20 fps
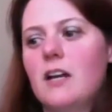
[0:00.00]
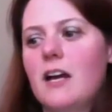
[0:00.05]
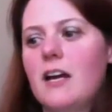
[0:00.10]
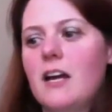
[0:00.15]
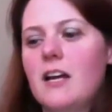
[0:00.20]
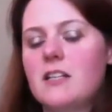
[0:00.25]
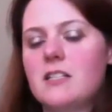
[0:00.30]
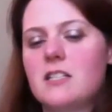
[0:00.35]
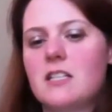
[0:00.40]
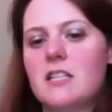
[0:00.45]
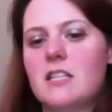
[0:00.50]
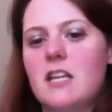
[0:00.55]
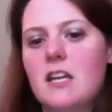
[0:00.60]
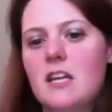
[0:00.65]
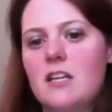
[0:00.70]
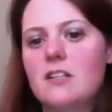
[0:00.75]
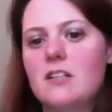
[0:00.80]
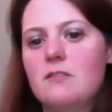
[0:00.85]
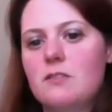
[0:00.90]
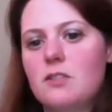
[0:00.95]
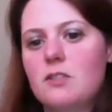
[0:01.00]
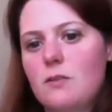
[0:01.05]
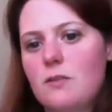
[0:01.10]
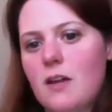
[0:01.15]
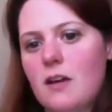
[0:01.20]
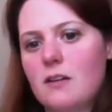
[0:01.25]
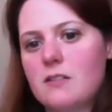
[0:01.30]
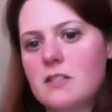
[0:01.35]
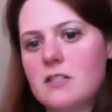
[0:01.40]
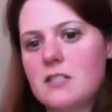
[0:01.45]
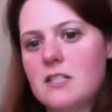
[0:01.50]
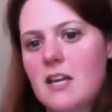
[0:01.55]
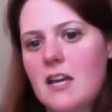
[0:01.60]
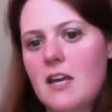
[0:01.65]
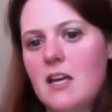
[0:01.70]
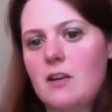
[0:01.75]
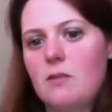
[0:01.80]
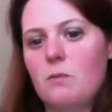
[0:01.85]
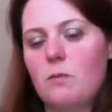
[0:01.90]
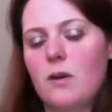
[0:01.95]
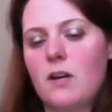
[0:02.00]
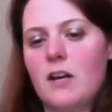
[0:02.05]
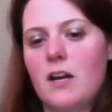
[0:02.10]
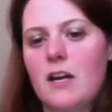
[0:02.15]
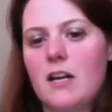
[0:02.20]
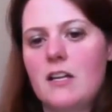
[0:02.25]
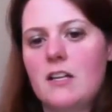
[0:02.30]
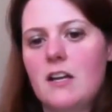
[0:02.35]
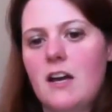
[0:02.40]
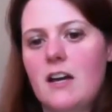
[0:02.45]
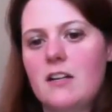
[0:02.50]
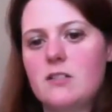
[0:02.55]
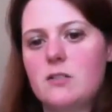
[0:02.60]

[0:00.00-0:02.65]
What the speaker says: I guess, at the end of 2010 when I